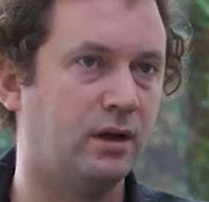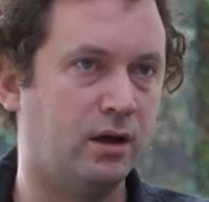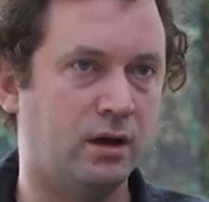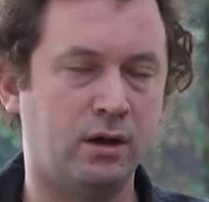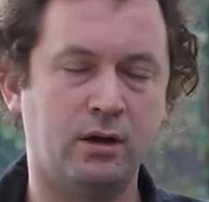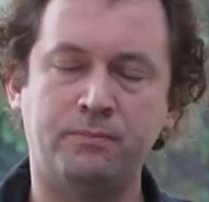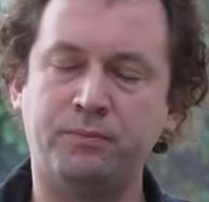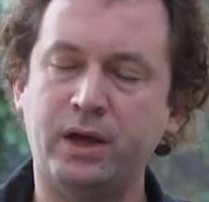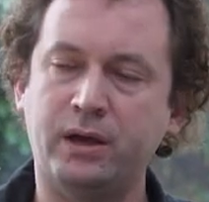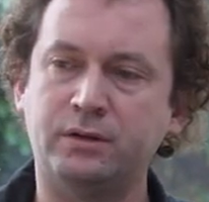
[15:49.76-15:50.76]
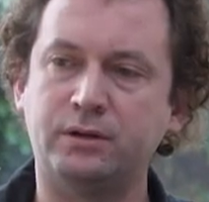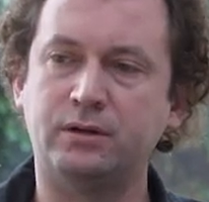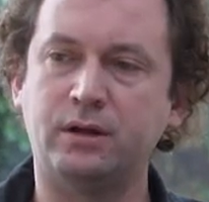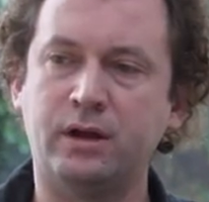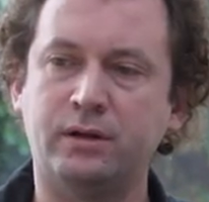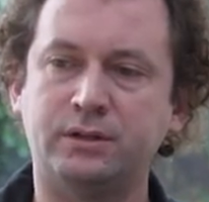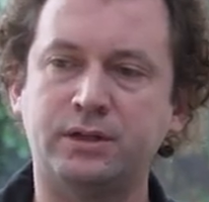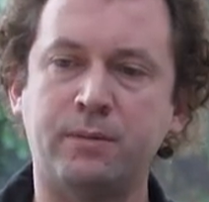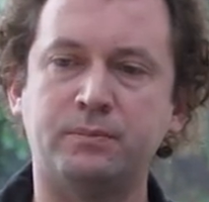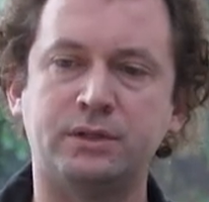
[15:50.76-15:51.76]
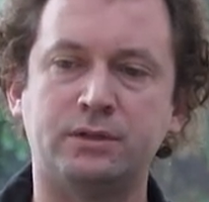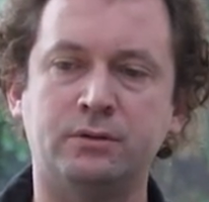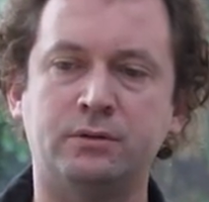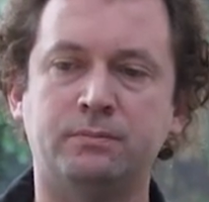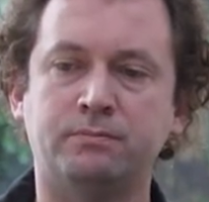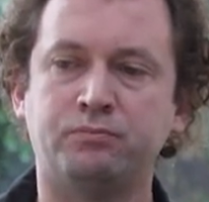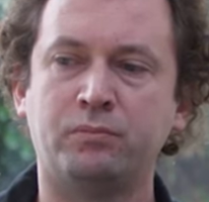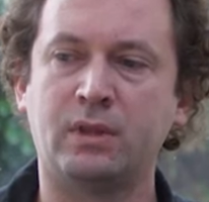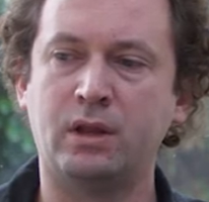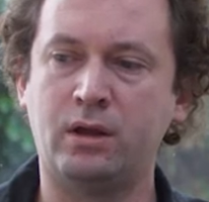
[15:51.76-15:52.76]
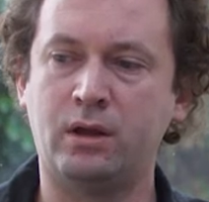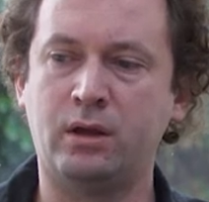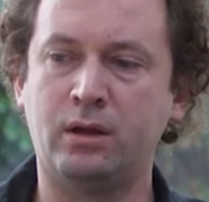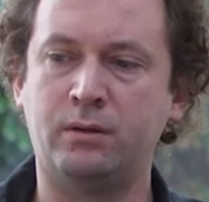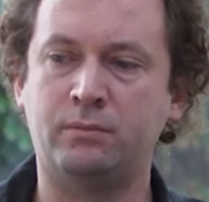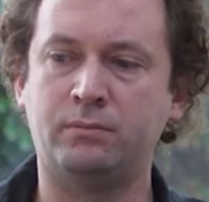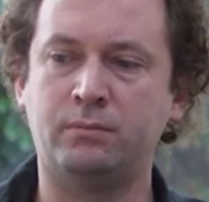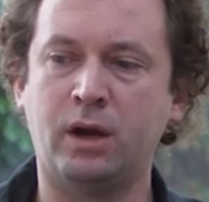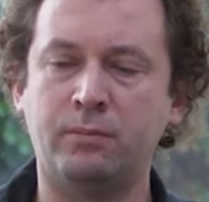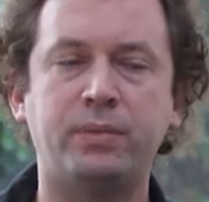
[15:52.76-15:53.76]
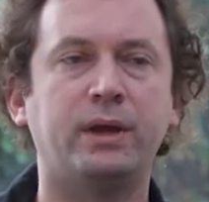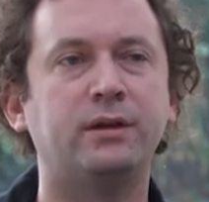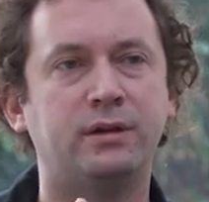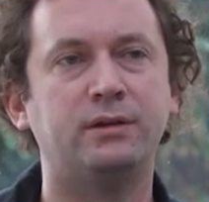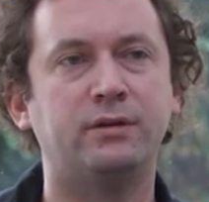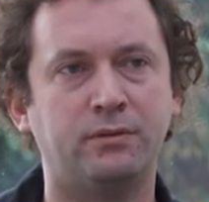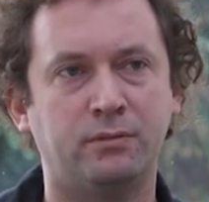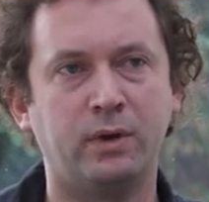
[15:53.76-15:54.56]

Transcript: and attempts to unpick it in different